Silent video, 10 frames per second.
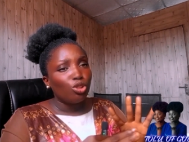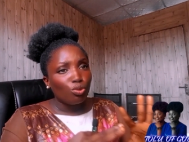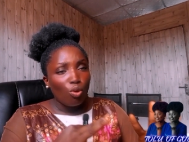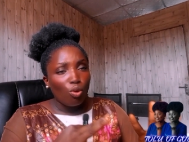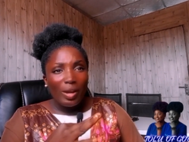
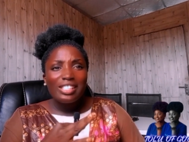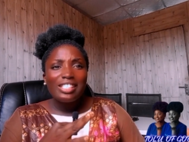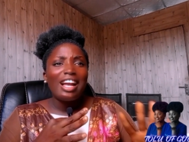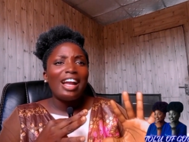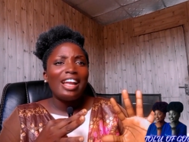correct
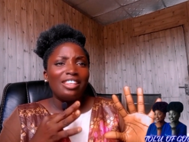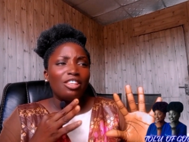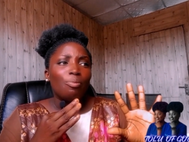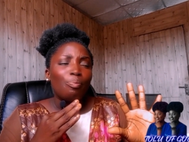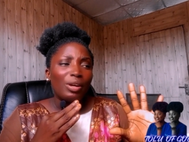her in
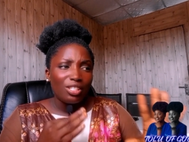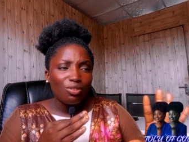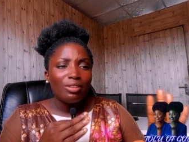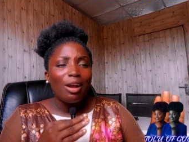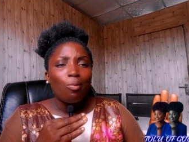a
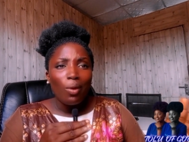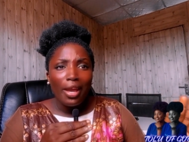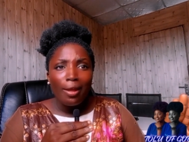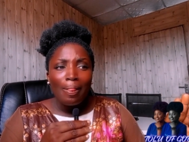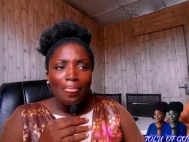particular
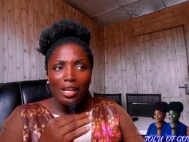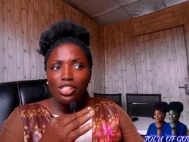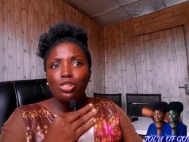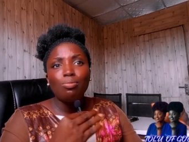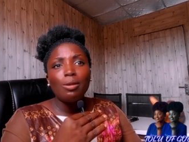way that
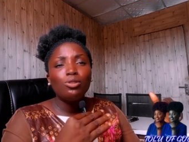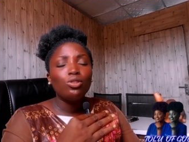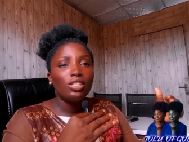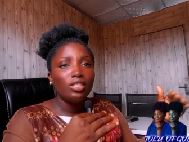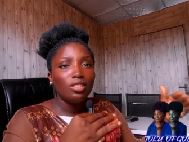she'll be able
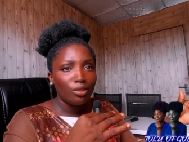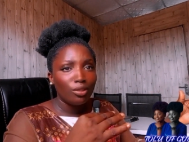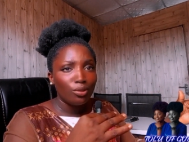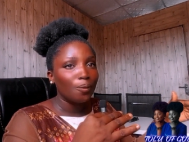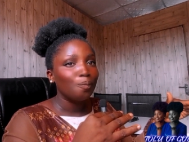to
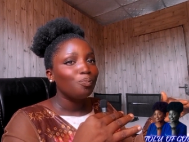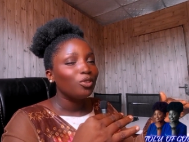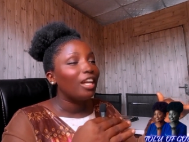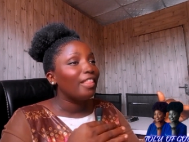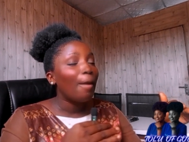listen to
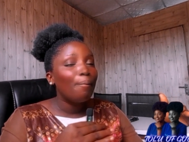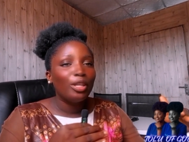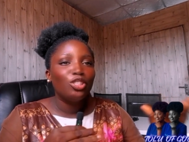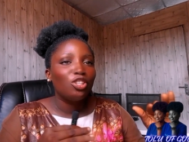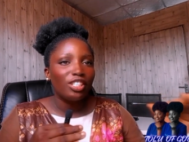so at that
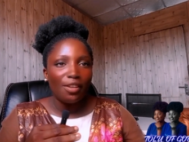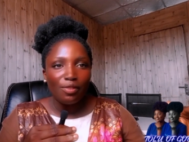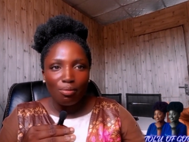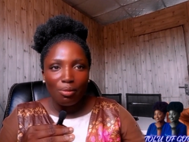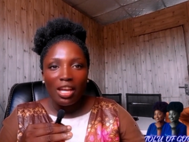point they just
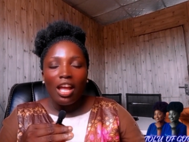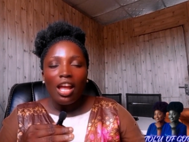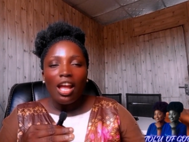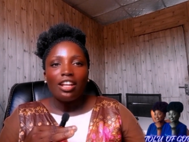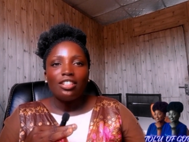left me
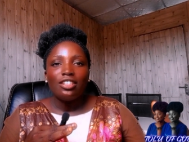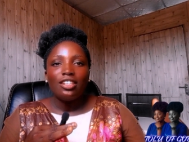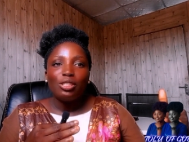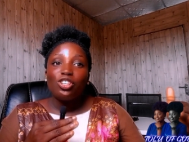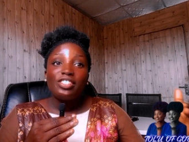and
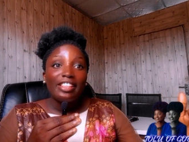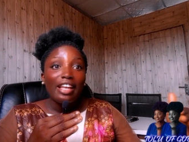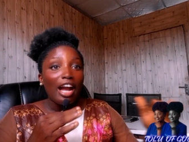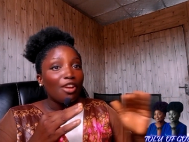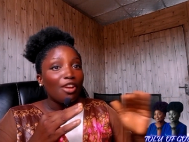then they just said
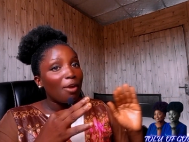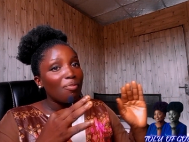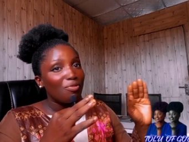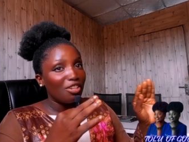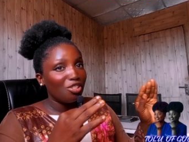that ah, you can't
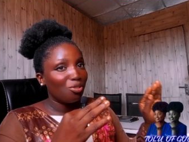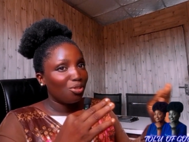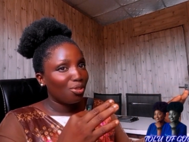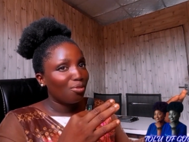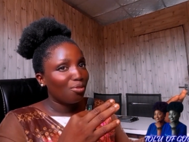be wearing it to
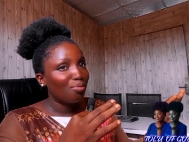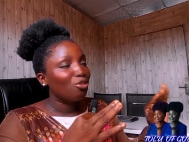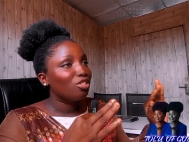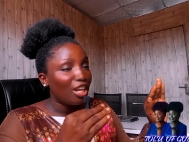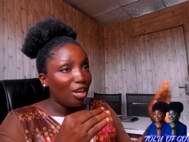church
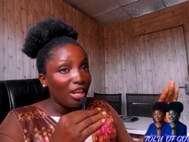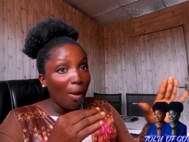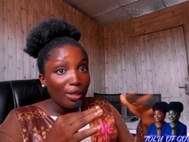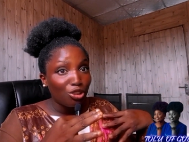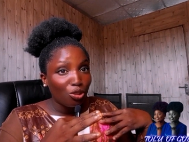because in, their, in
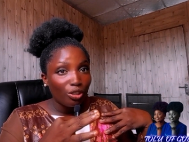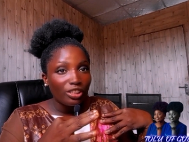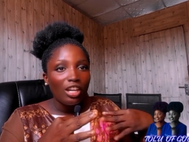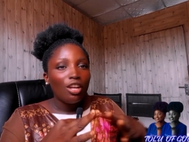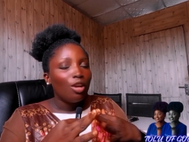our
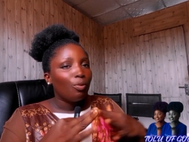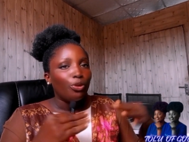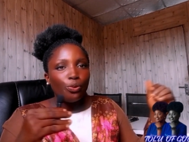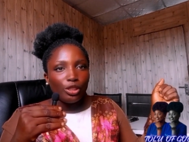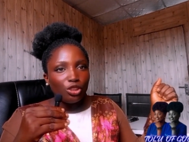church we
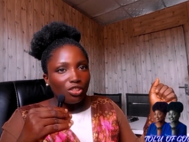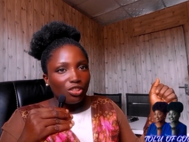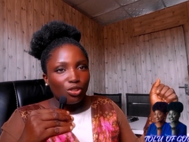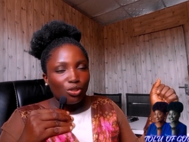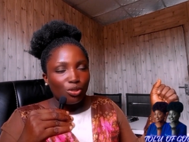don't wear
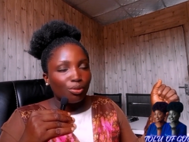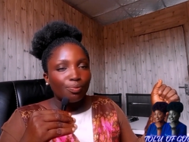choices to